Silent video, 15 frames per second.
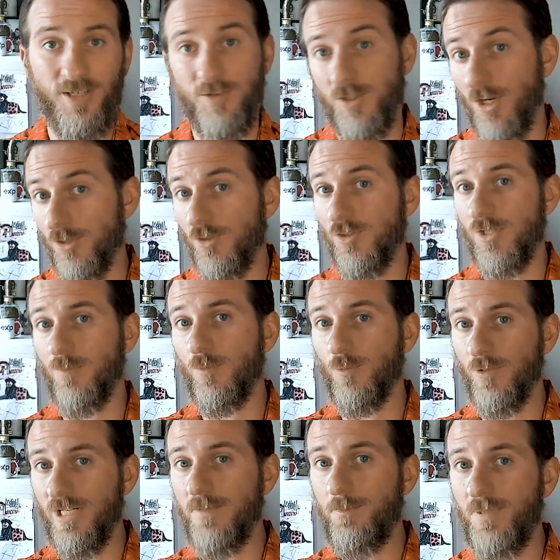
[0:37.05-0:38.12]
There's also some
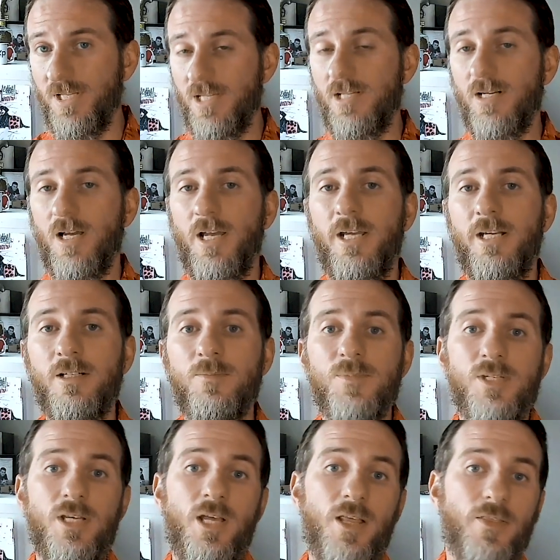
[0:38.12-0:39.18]
repeat
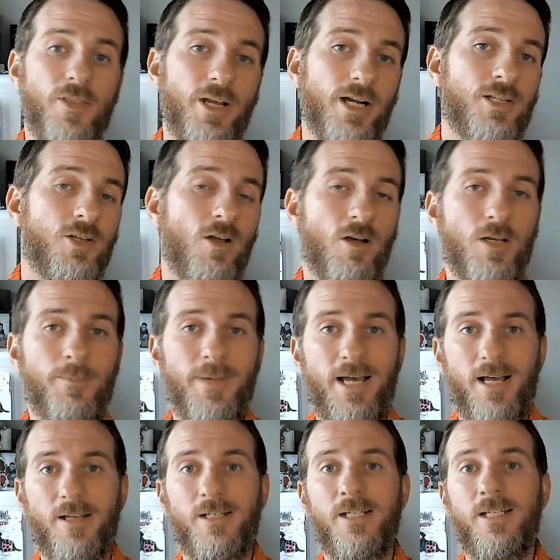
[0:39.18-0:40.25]
items that I talk
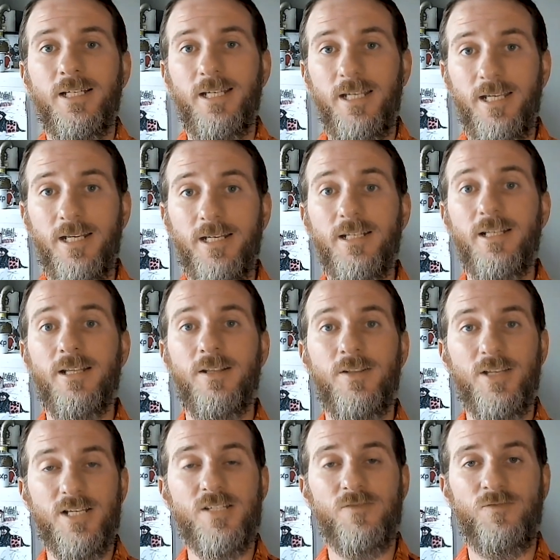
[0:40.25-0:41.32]
about in
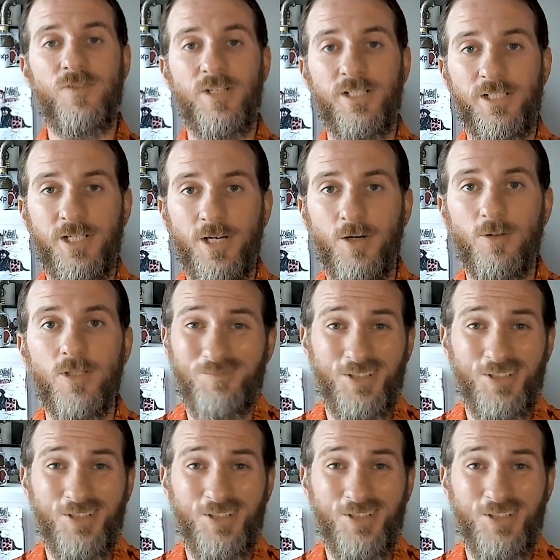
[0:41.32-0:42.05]
this video.